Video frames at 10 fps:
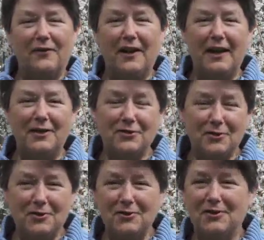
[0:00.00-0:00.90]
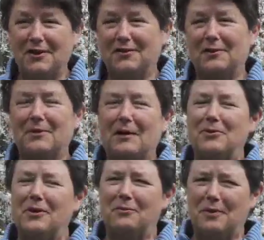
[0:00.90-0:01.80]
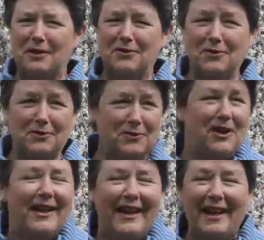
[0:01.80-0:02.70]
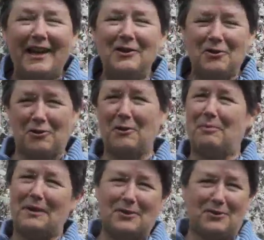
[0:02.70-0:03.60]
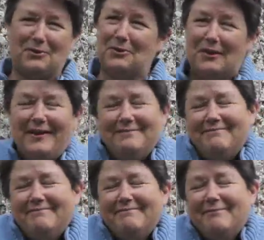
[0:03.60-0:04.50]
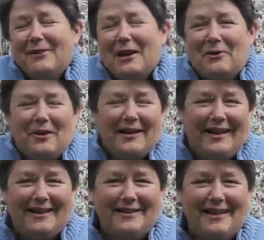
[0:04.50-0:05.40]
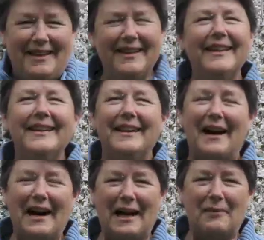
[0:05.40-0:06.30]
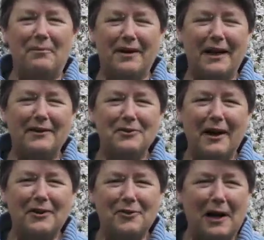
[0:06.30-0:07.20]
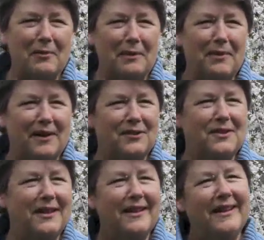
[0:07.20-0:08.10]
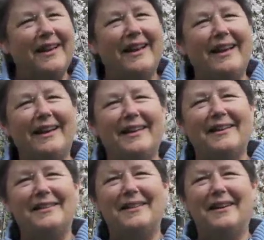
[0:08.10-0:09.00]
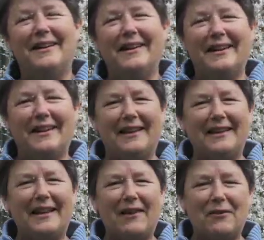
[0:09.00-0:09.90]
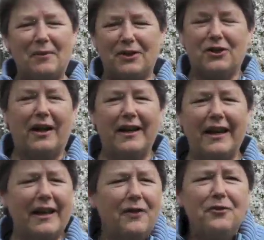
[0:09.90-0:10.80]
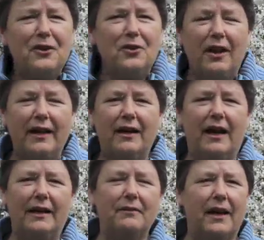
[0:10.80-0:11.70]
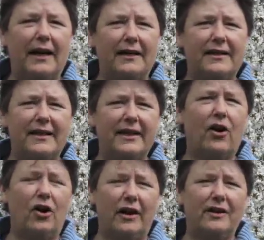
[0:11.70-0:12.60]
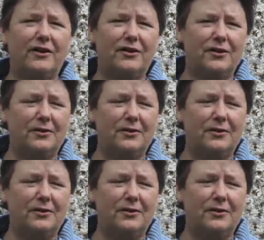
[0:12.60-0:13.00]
A students, and sometimes you have B students, and you're a B student. Well, what can I say? I am, but I try my best, and I gave it my shot. And I feel like I did all I could do.